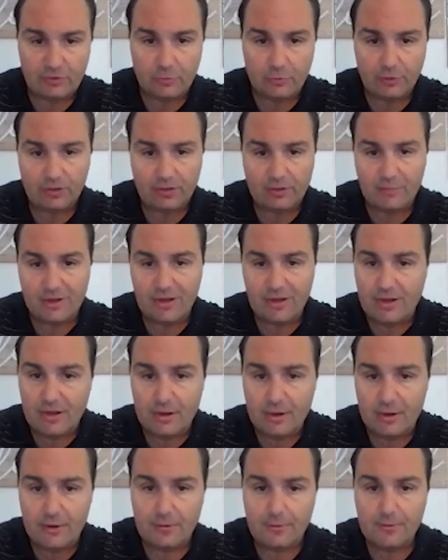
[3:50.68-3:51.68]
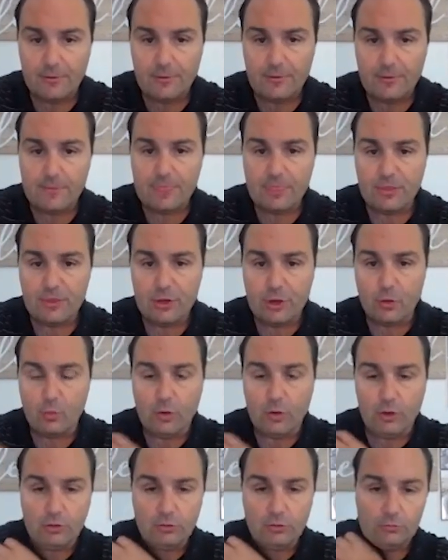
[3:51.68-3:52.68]
we're gonna come in here,
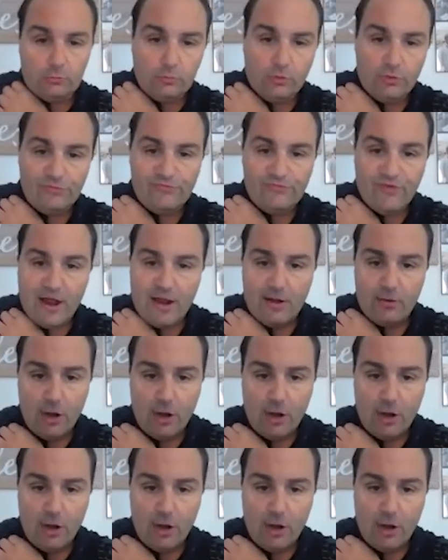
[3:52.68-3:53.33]
we'll fire